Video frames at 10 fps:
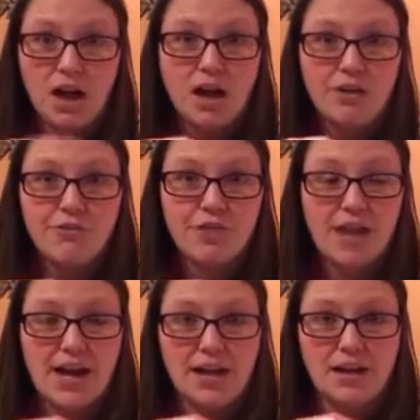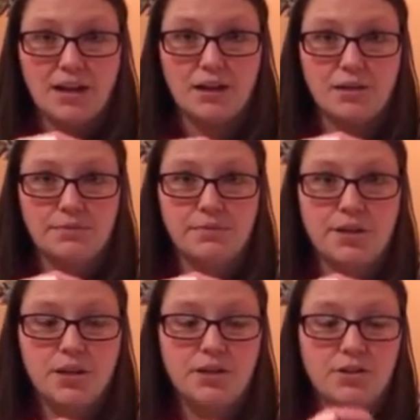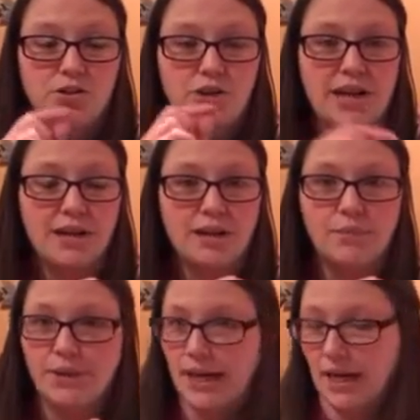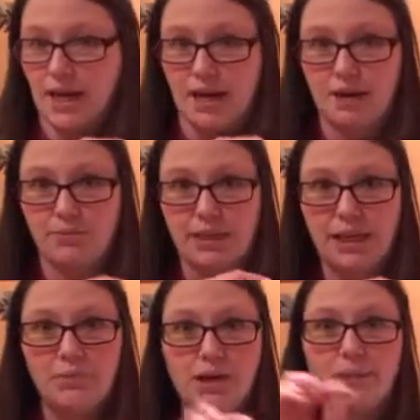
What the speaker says: of that tracking number that I got out of my email.